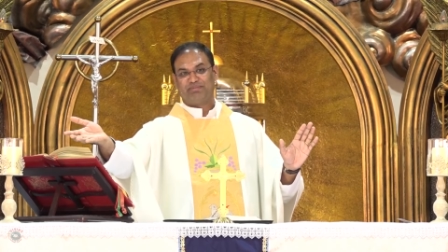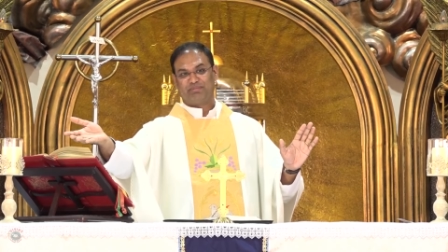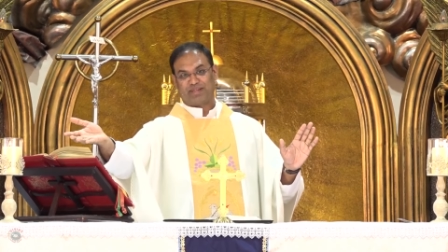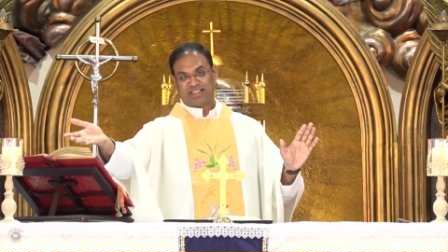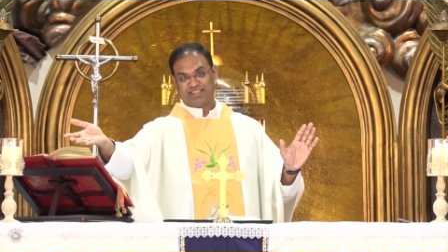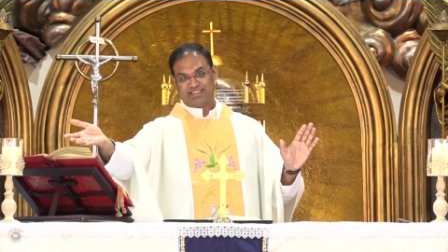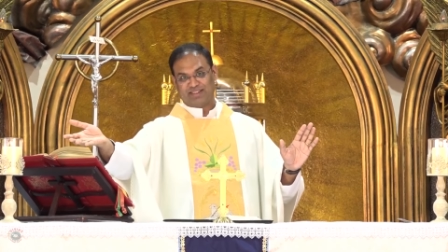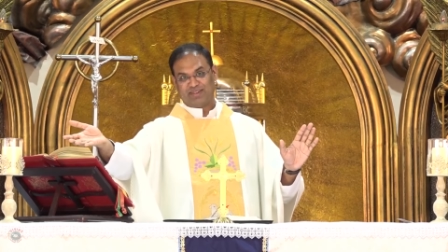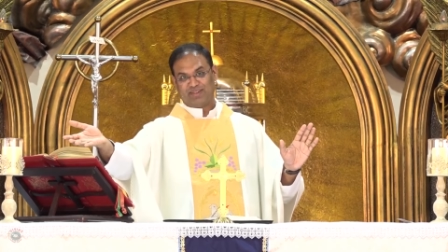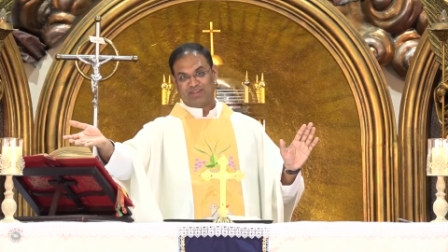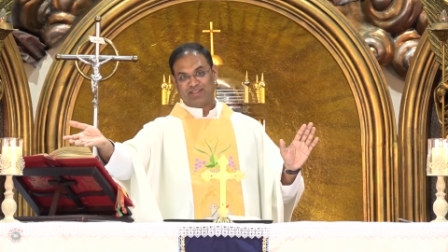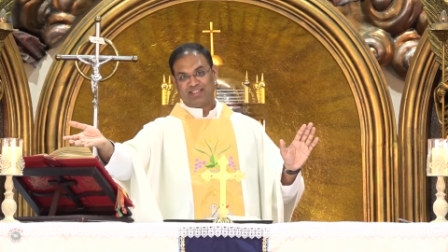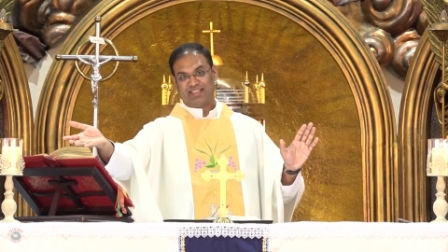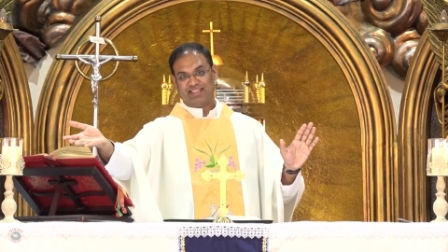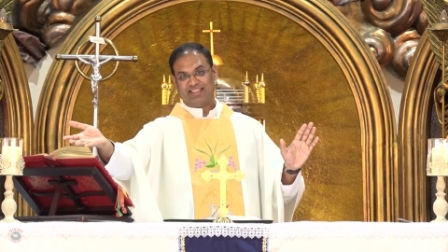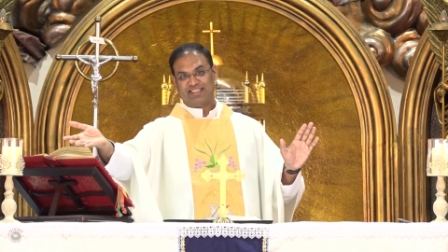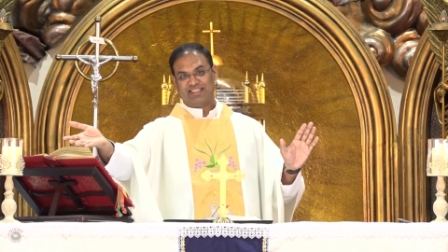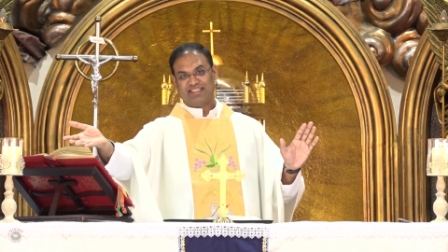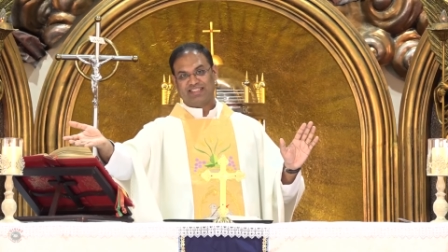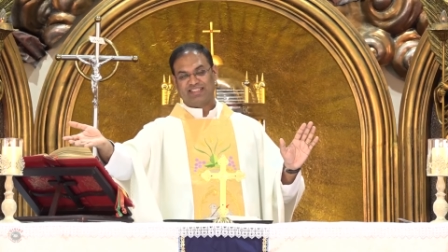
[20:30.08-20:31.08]
praise the lord
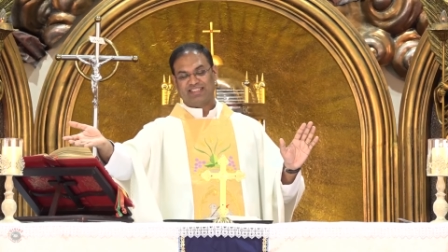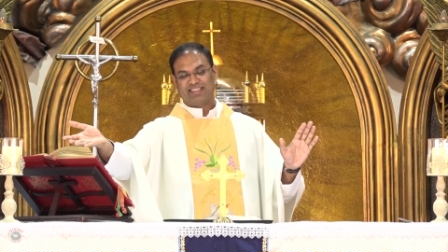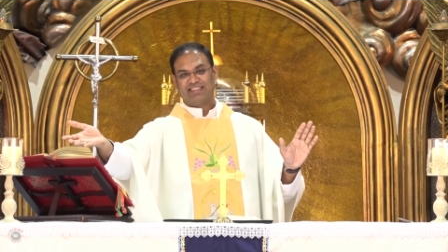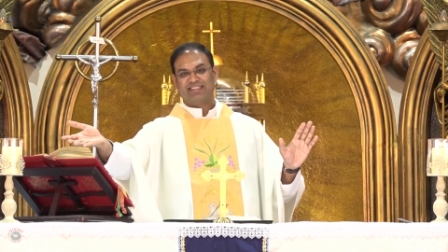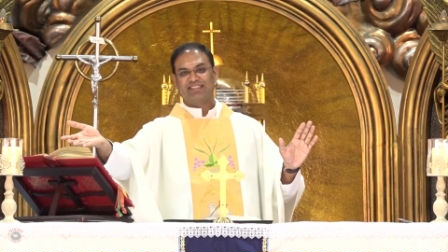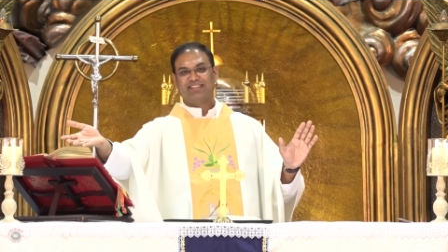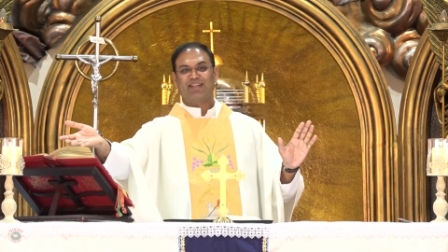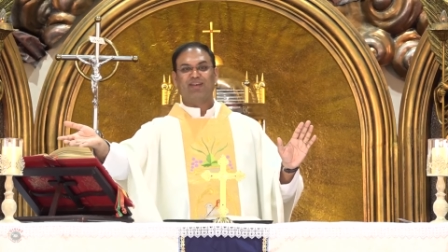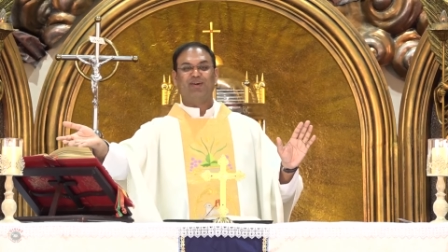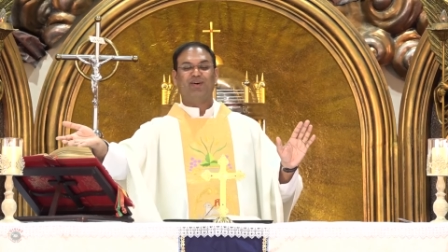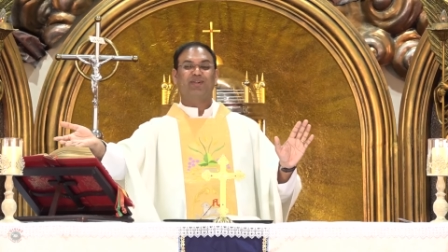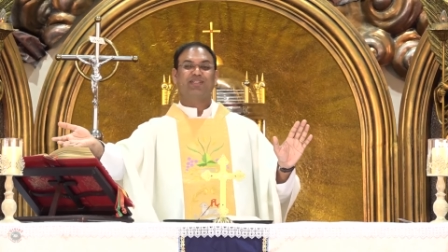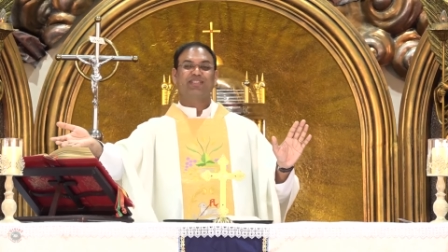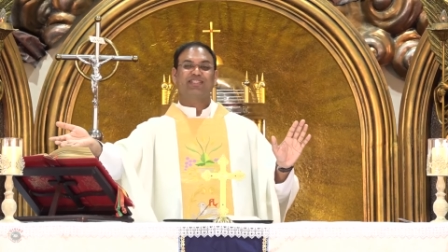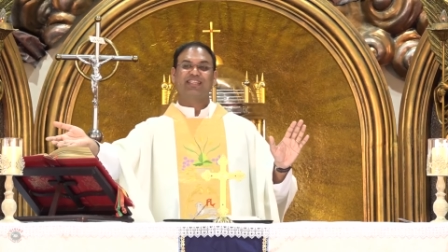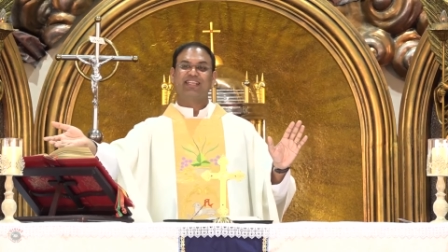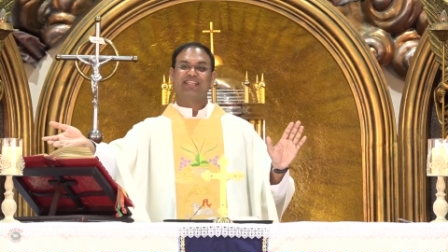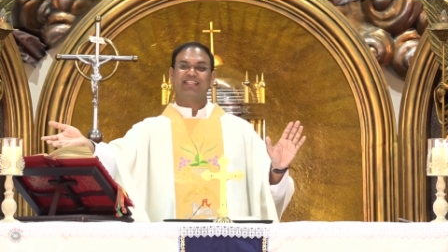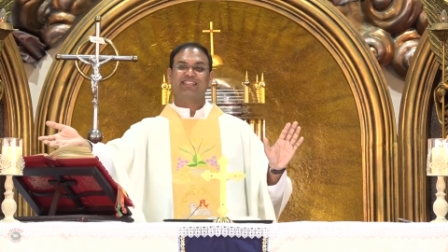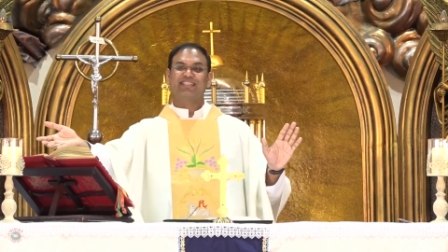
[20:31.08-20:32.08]
the lord
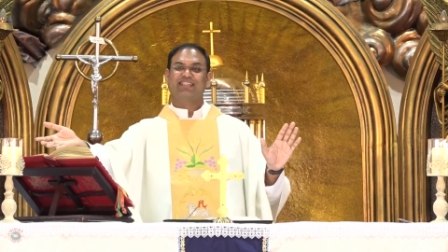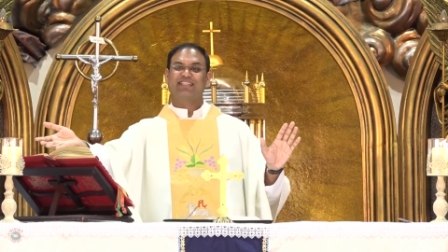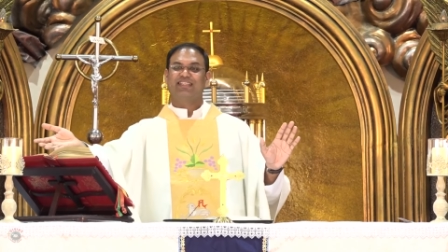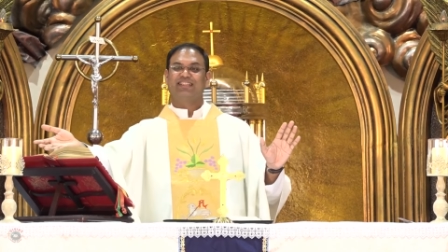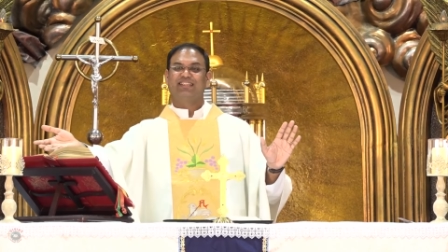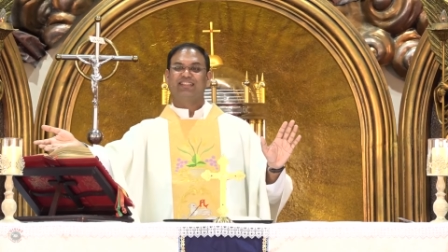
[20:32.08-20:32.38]
says